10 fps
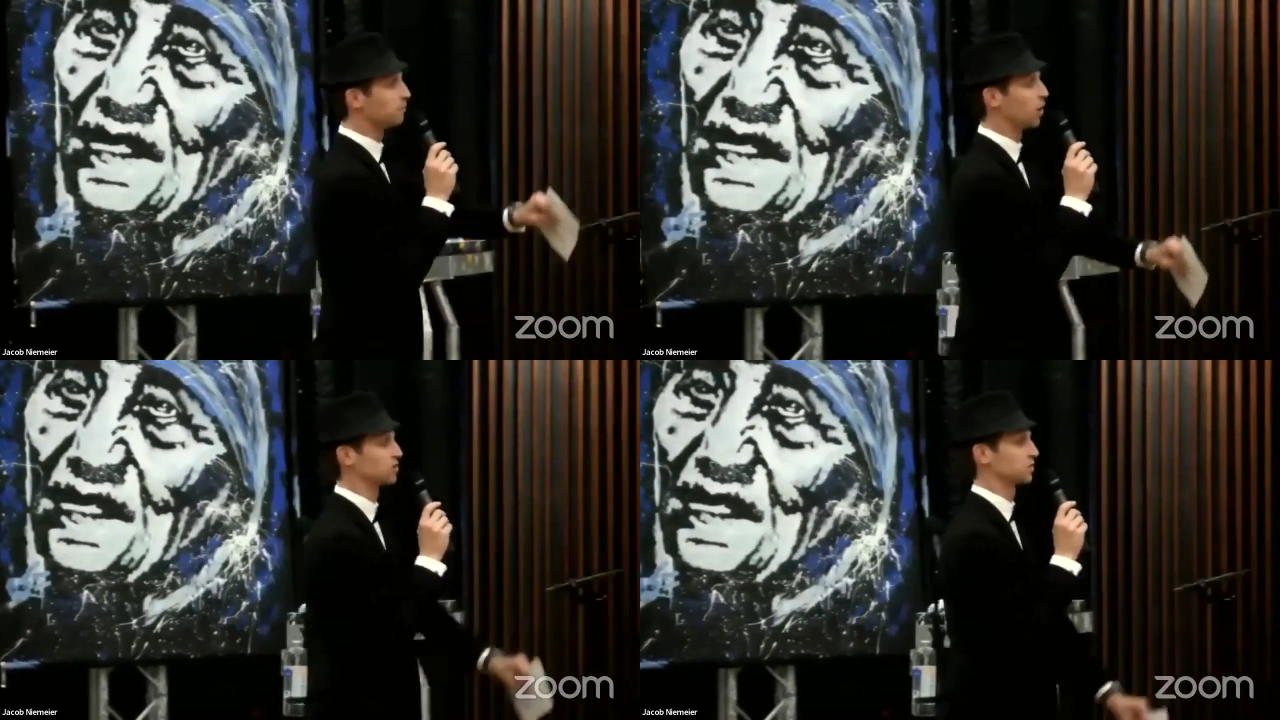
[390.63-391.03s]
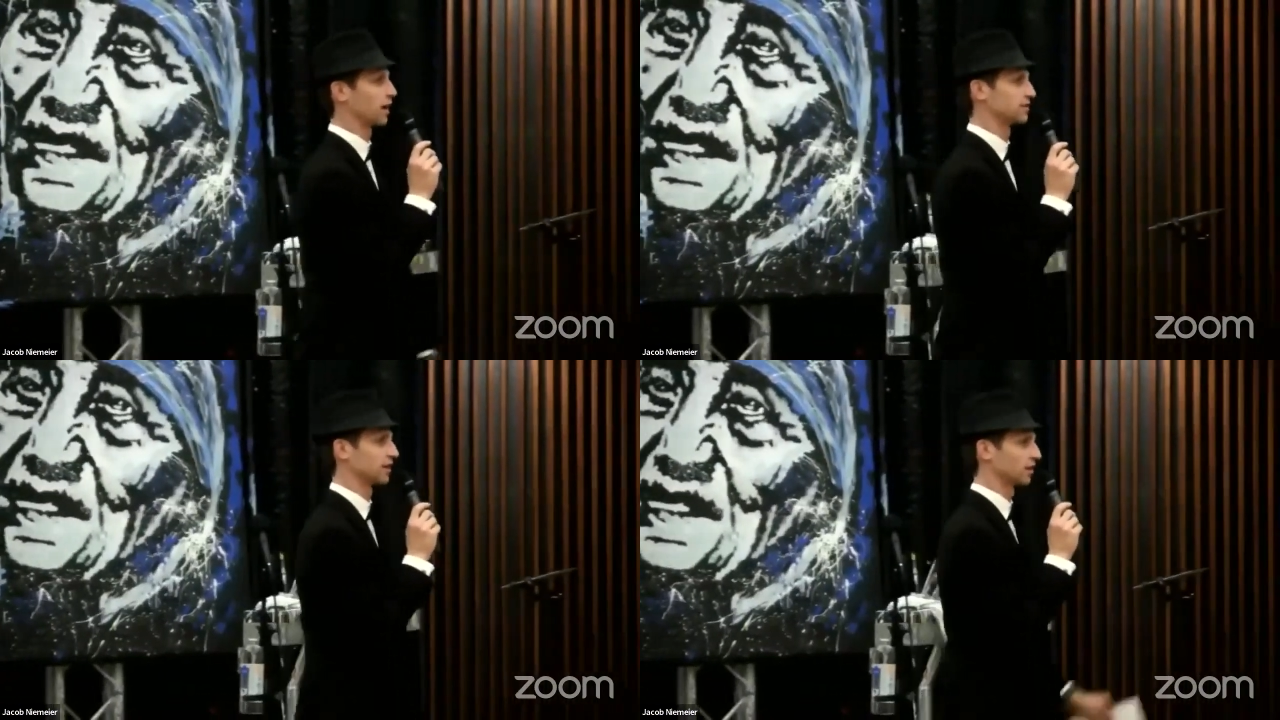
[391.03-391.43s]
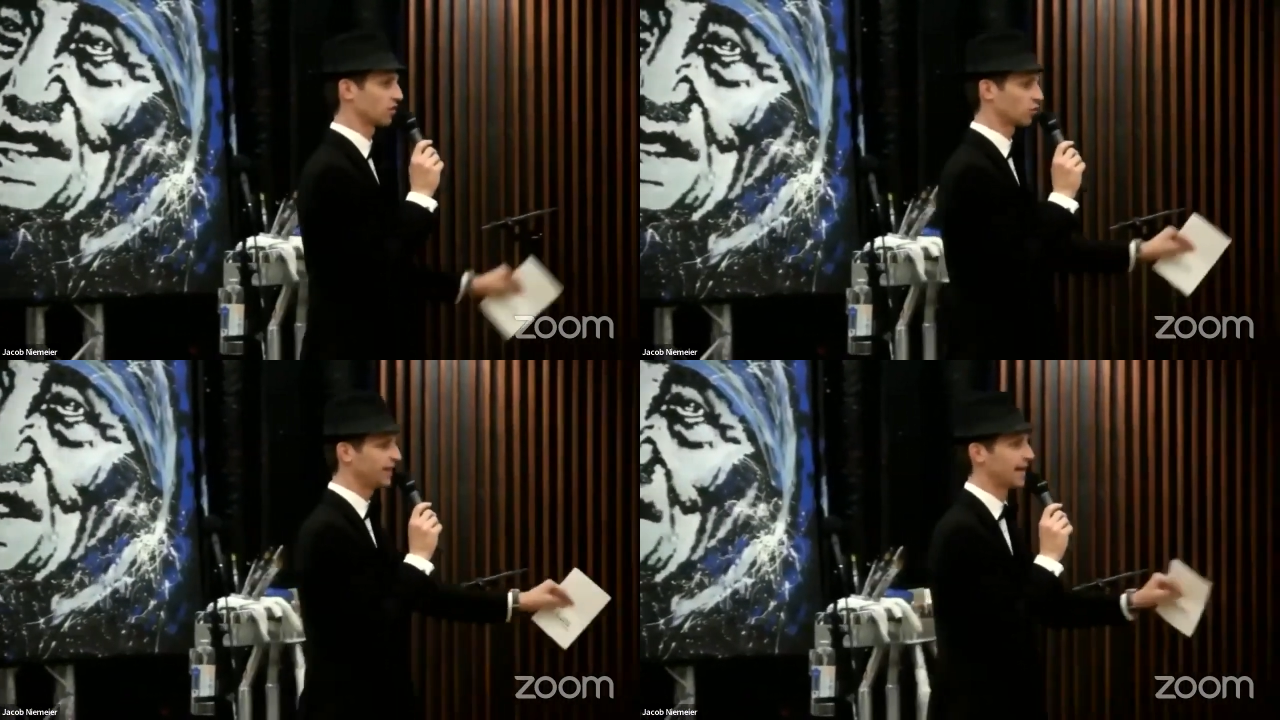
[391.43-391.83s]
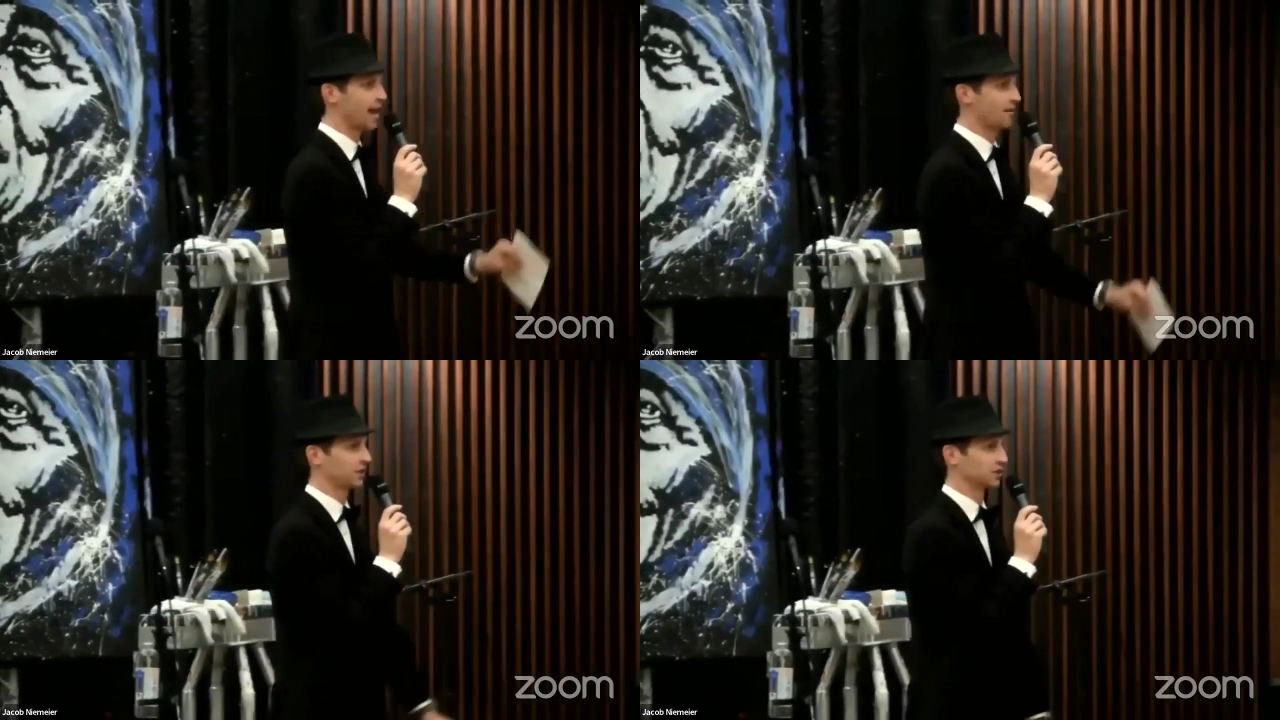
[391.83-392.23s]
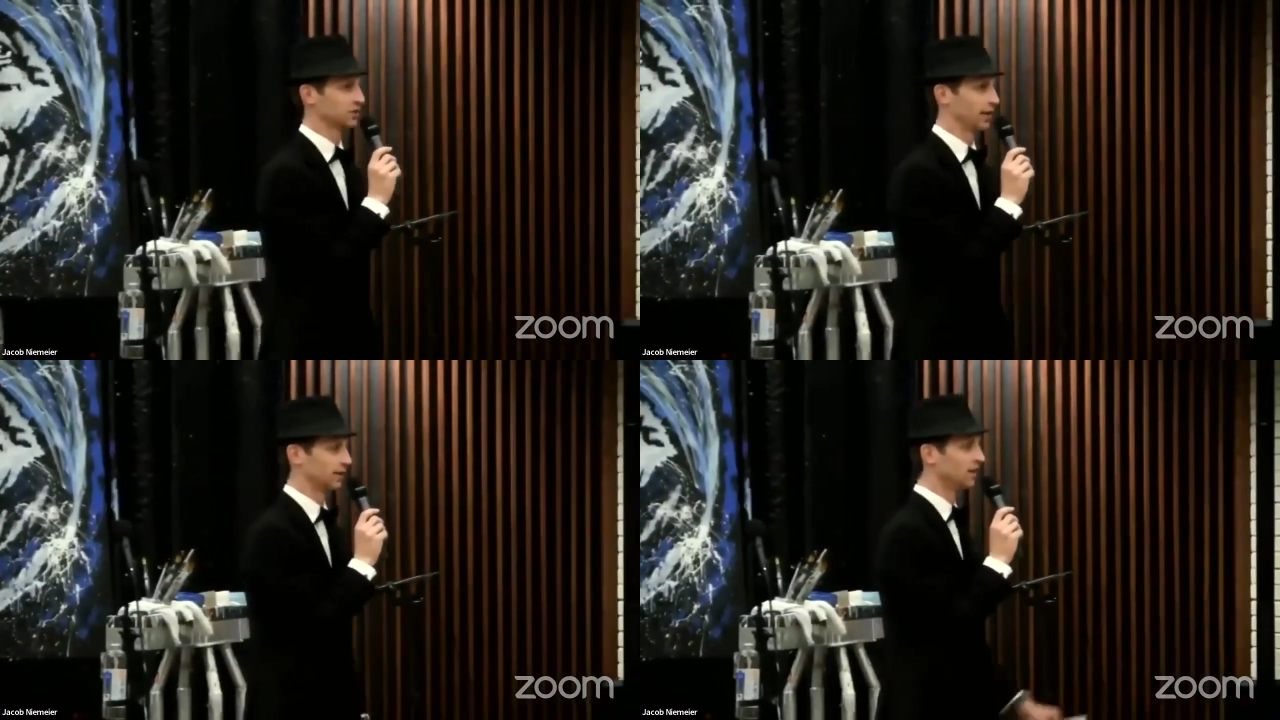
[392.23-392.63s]
Post-project, three and a half
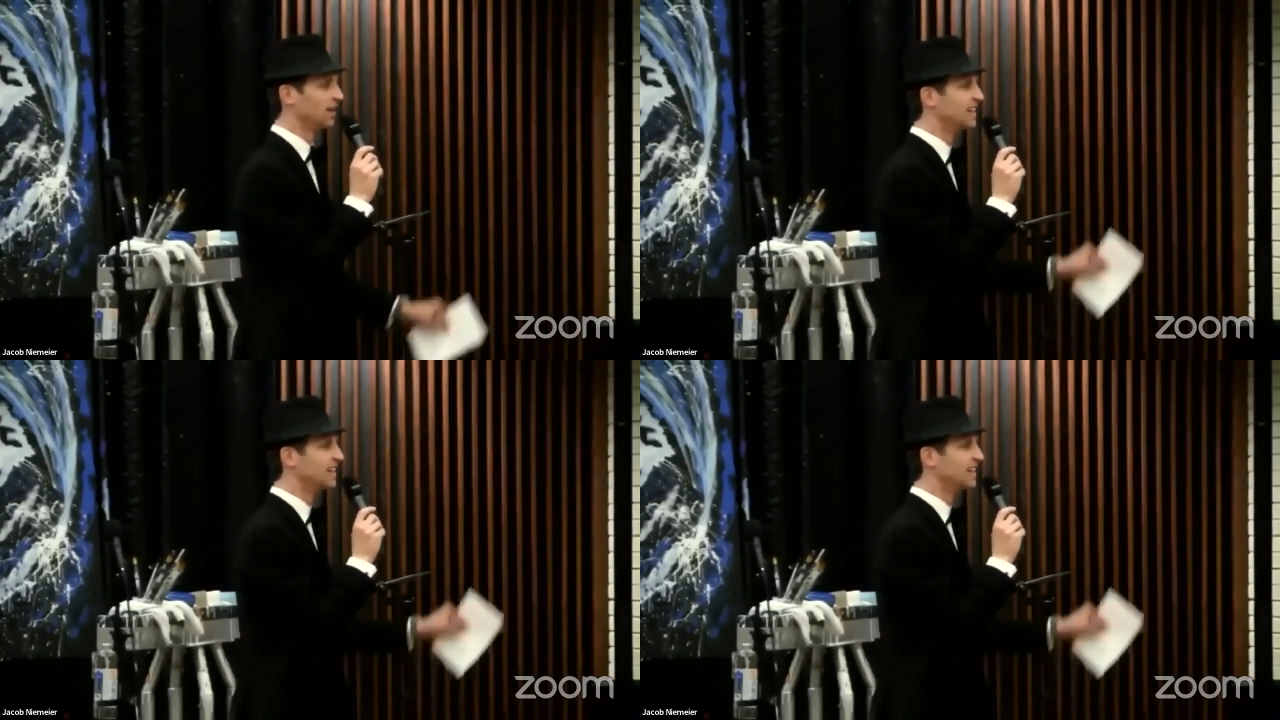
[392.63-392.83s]
years later,